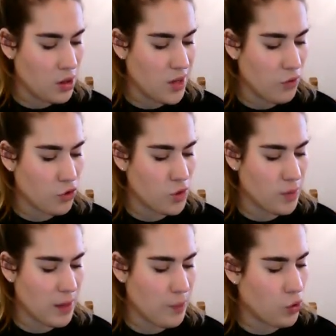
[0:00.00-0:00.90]
There ought to
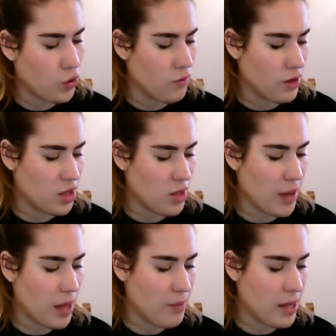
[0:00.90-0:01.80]
be a book written
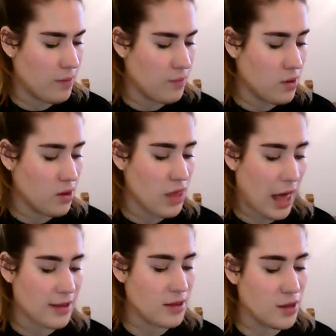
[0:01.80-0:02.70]
about me.
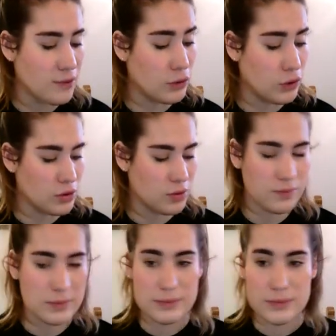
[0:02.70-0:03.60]
That there ought.
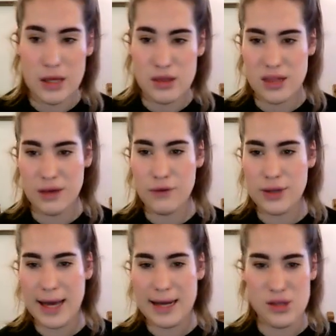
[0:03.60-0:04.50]
Isn't that
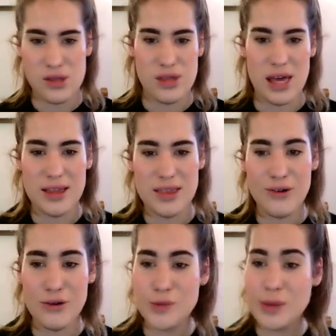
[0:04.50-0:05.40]
funny? Alice is saying there
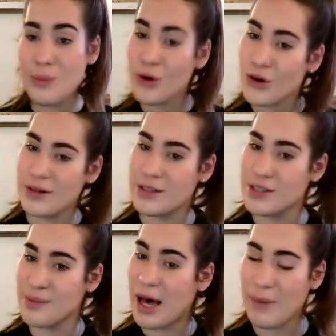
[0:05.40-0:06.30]
ought to be a book written
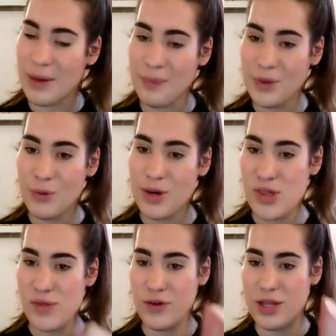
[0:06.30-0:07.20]
about me, which
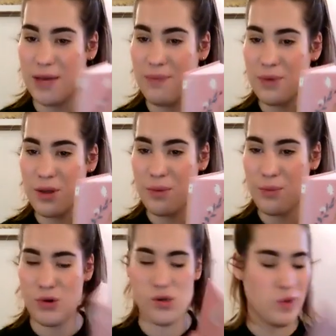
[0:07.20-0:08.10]
is funny
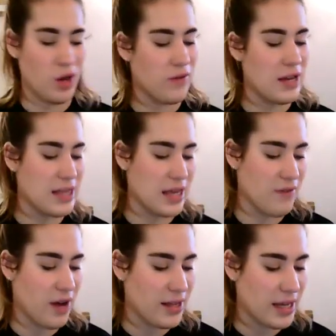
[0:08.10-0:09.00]
because we are reading it
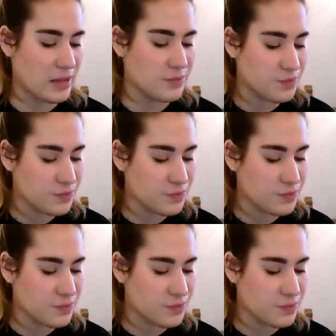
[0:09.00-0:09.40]
right now.